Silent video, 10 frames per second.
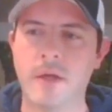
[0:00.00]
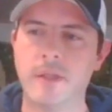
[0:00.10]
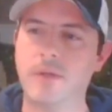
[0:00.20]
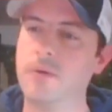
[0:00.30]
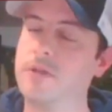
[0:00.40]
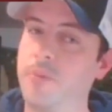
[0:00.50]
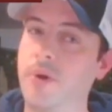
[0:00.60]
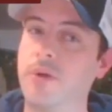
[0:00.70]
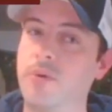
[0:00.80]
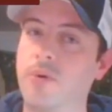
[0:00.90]
She's doing some
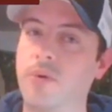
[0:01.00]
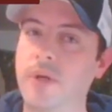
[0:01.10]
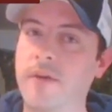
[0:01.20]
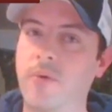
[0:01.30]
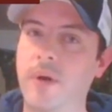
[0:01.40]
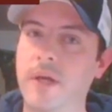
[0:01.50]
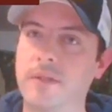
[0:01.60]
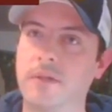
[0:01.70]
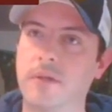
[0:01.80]
pretty cool giveaways,